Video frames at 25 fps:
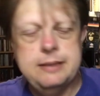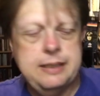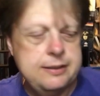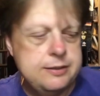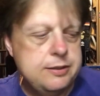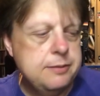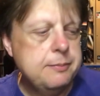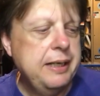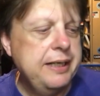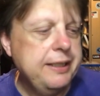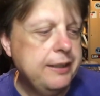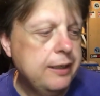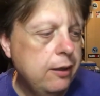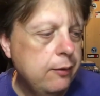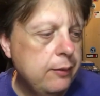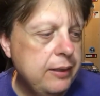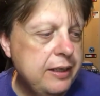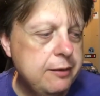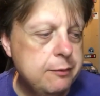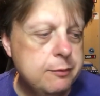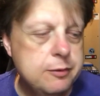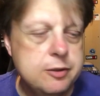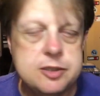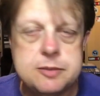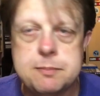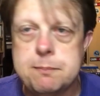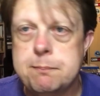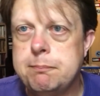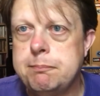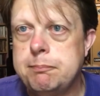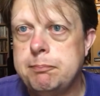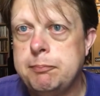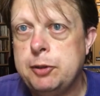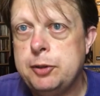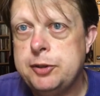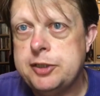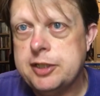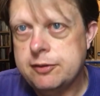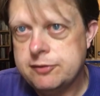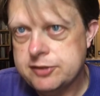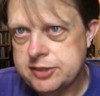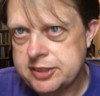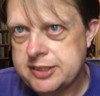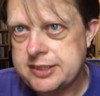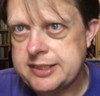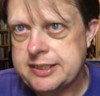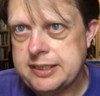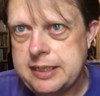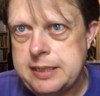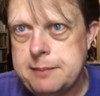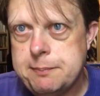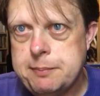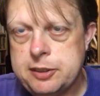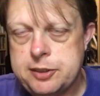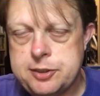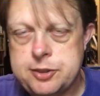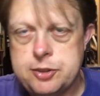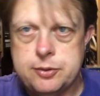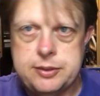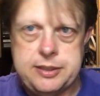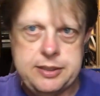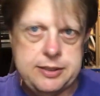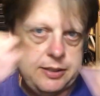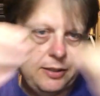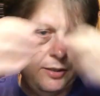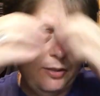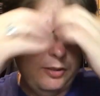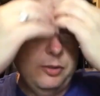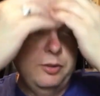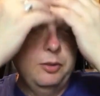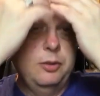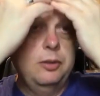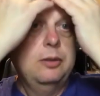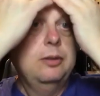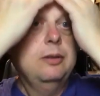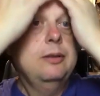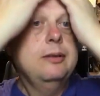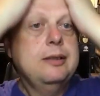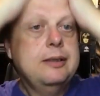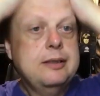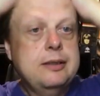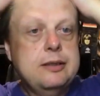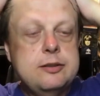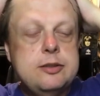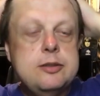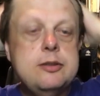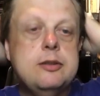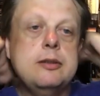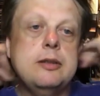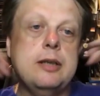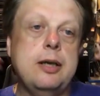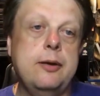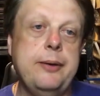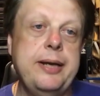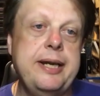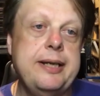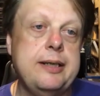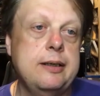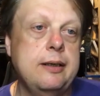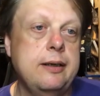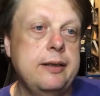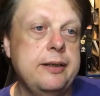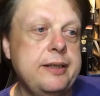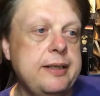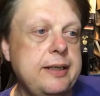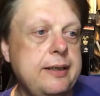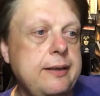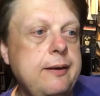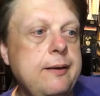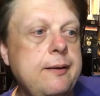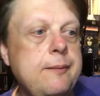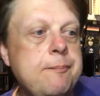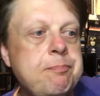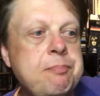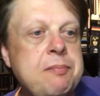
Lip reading: as you may know, it was Blue Tones and Sleeper joint tour, co-headlining.